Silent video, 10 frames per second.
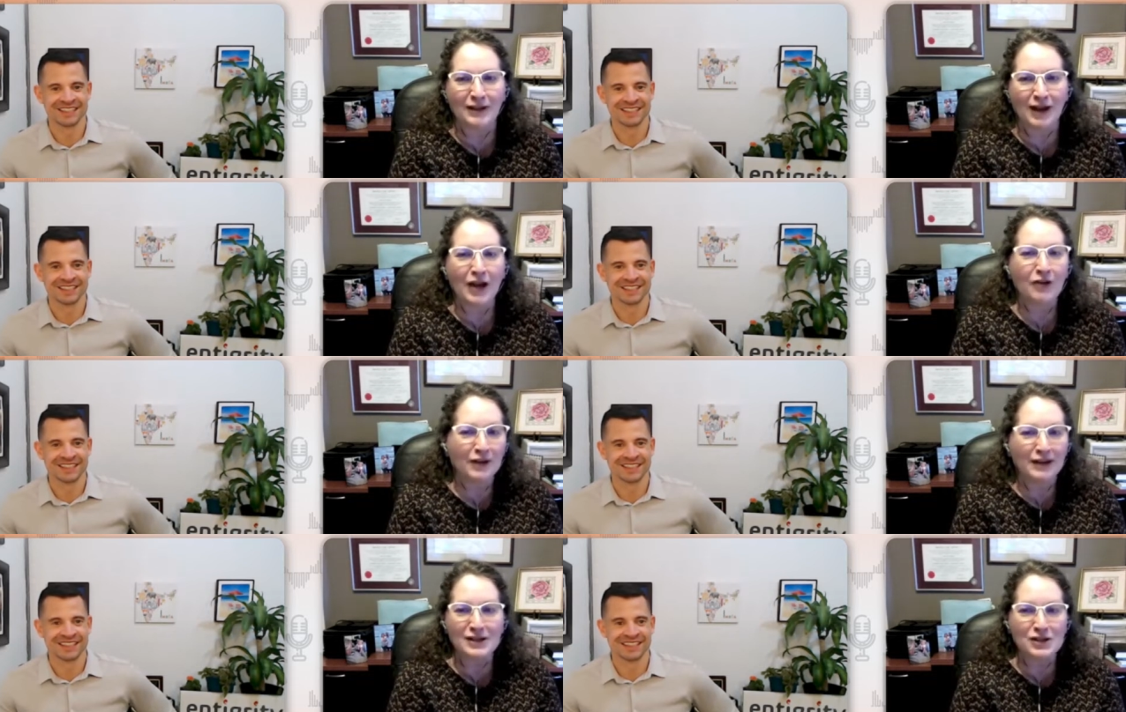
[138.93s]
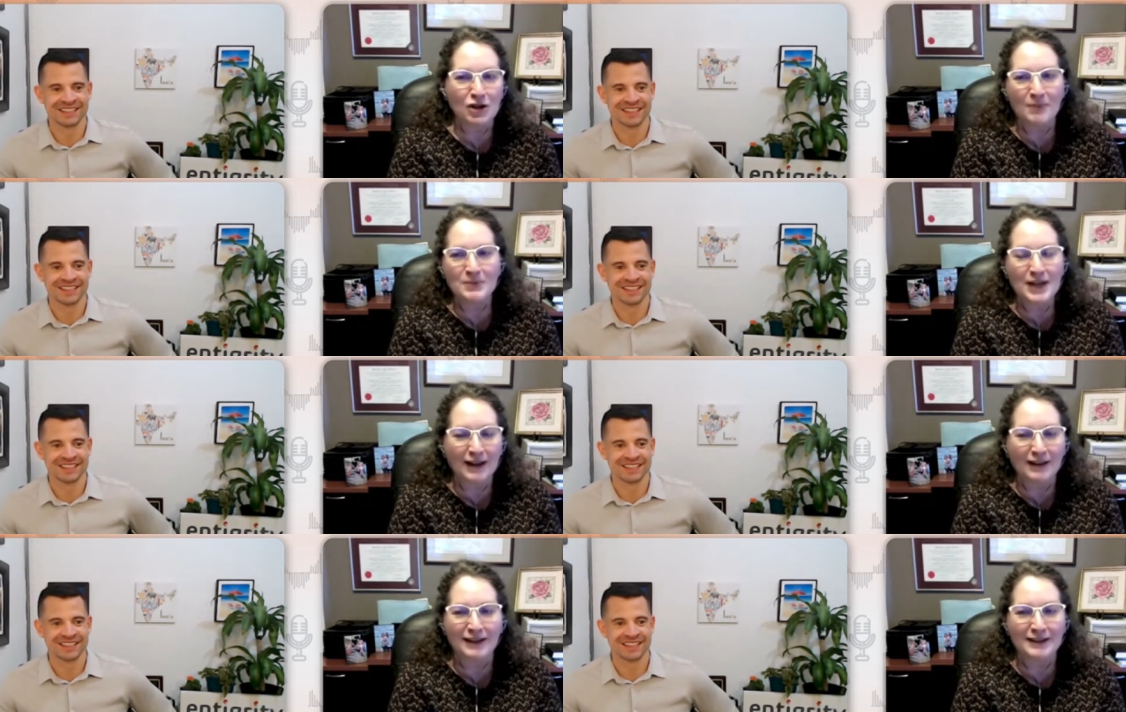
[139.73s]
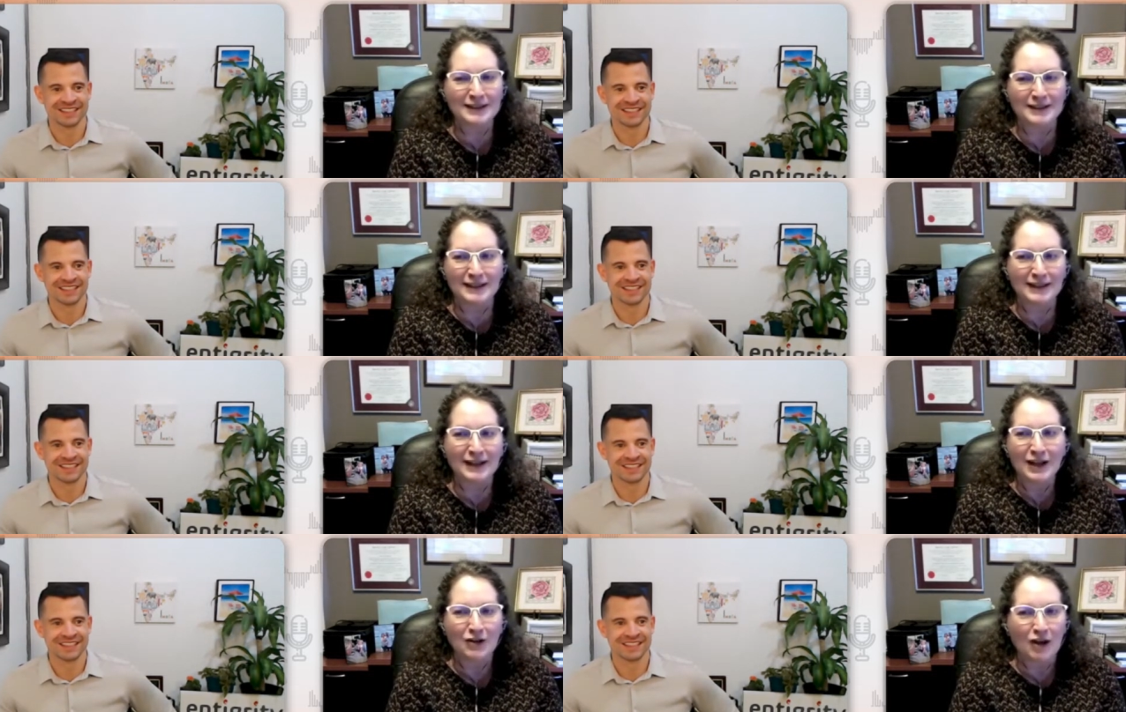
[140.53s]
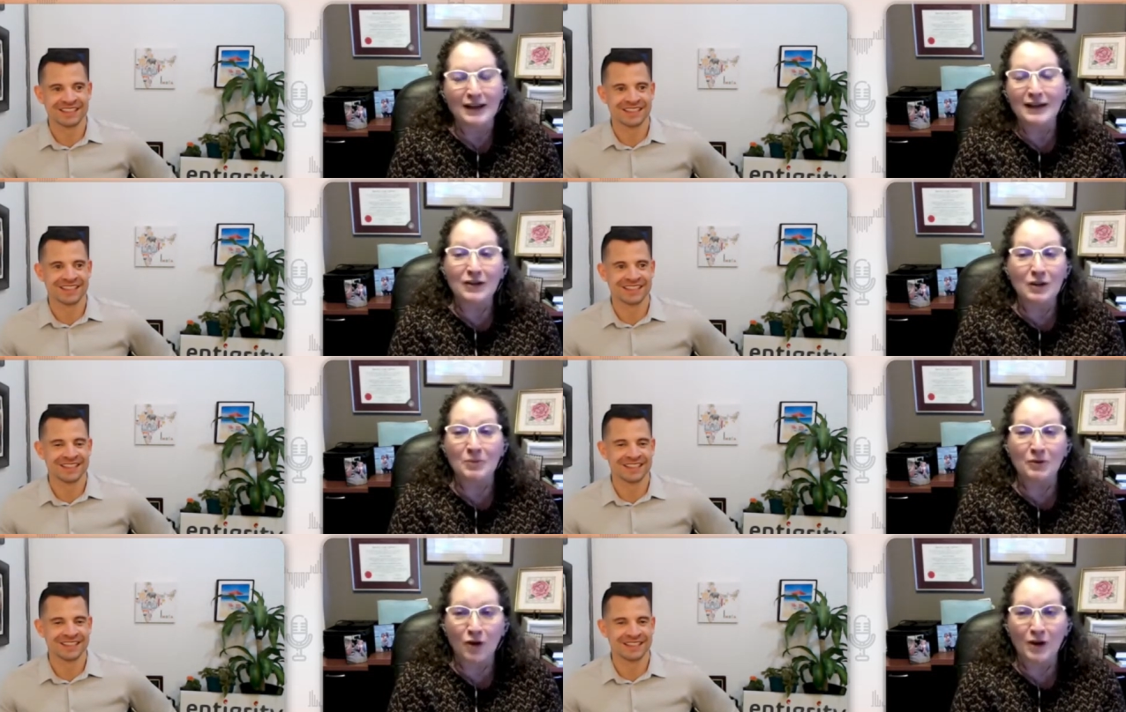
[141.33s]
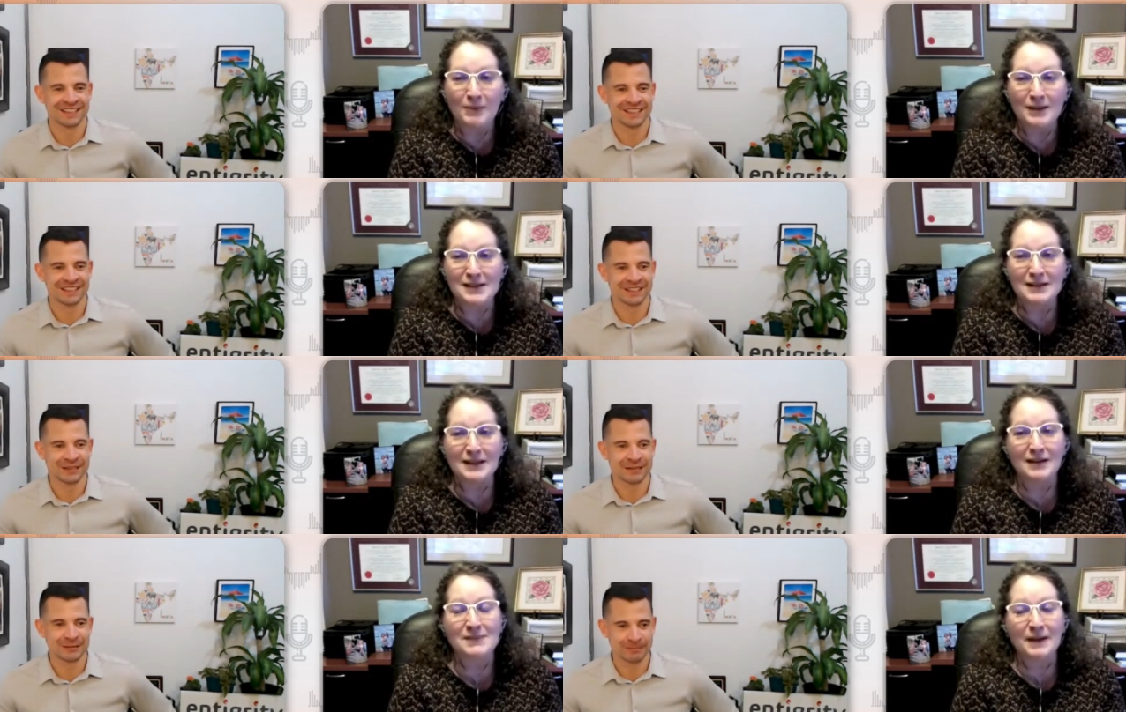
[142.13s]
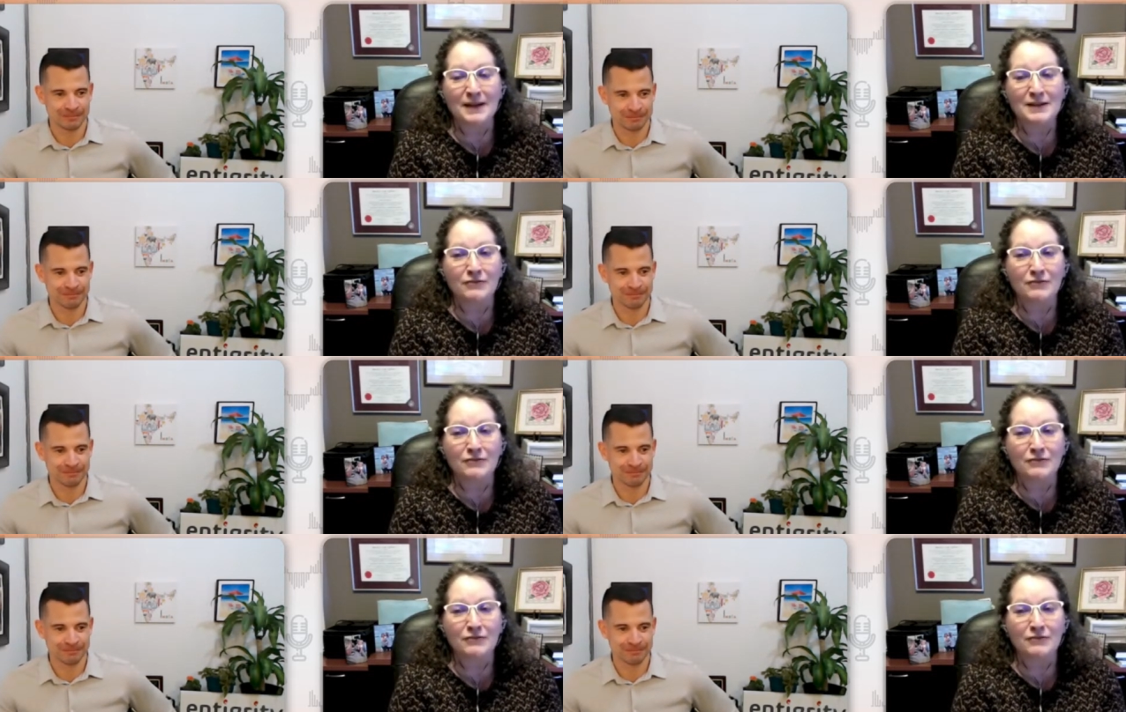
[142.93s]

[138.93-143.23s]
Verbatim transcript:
Speaker 1: the hiring this top talent and then not getting the performance that they expected